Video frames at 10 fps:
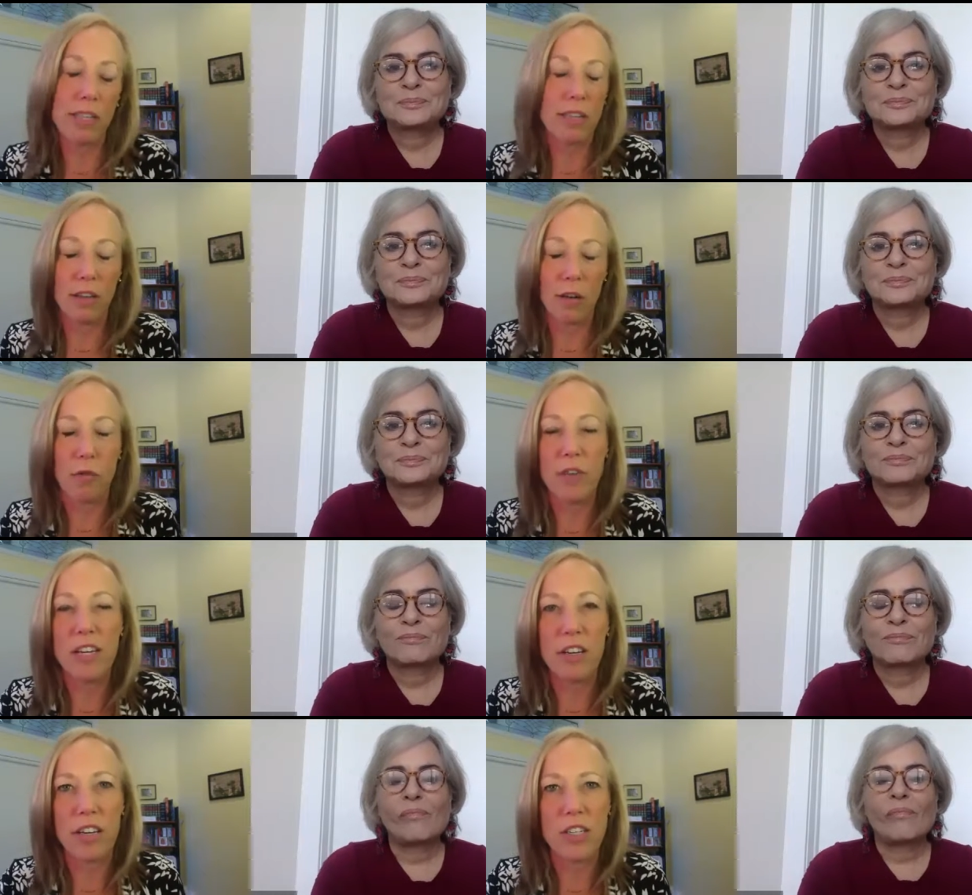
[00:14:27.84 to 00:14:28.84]
Speaker 1: you know feeder
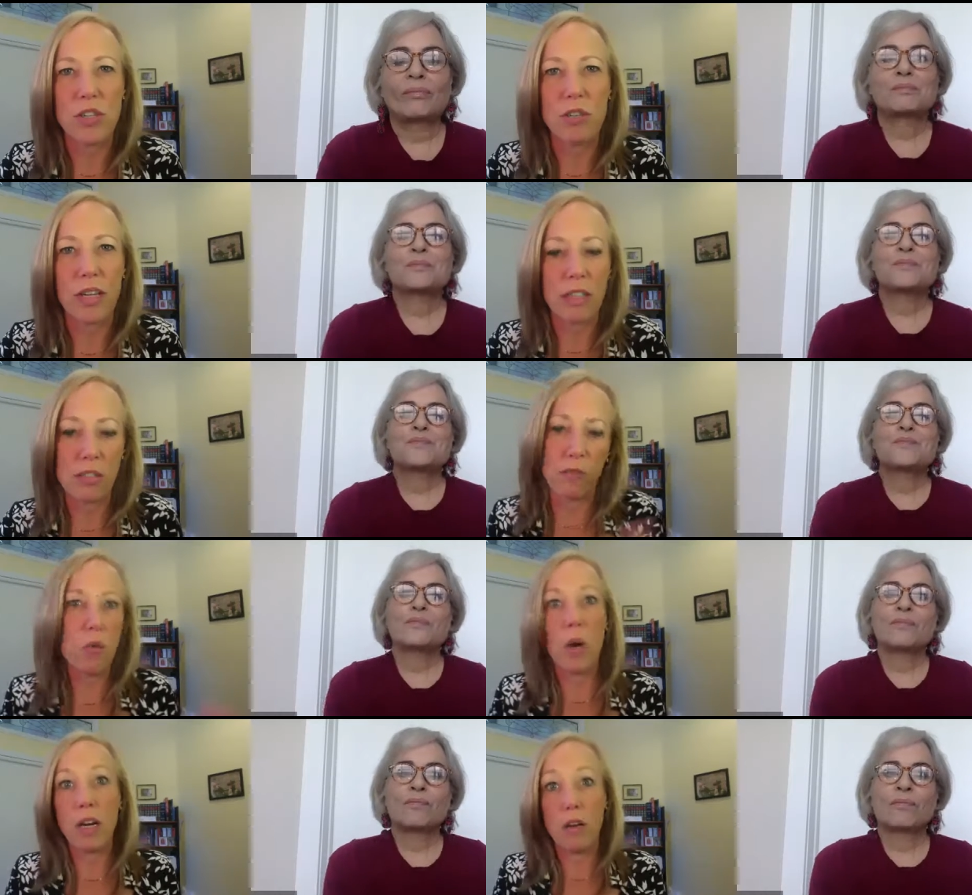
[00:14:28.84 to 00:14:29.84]
into like so if you
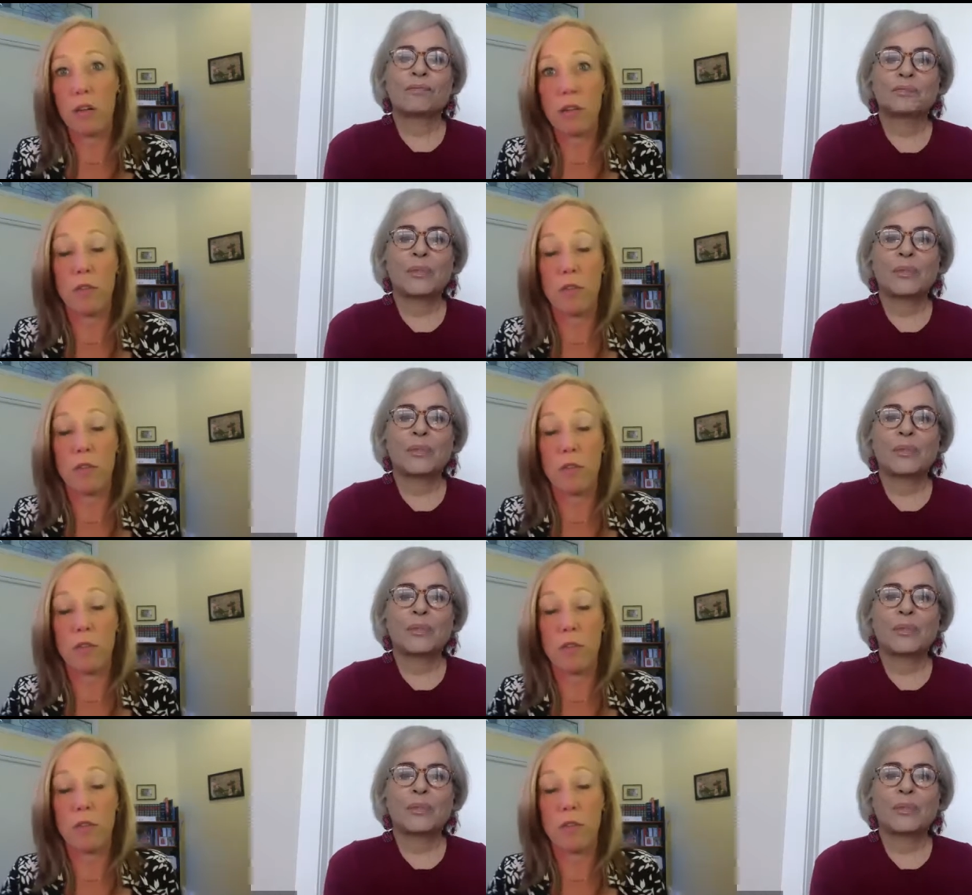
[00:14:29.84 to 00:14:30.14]
want to own a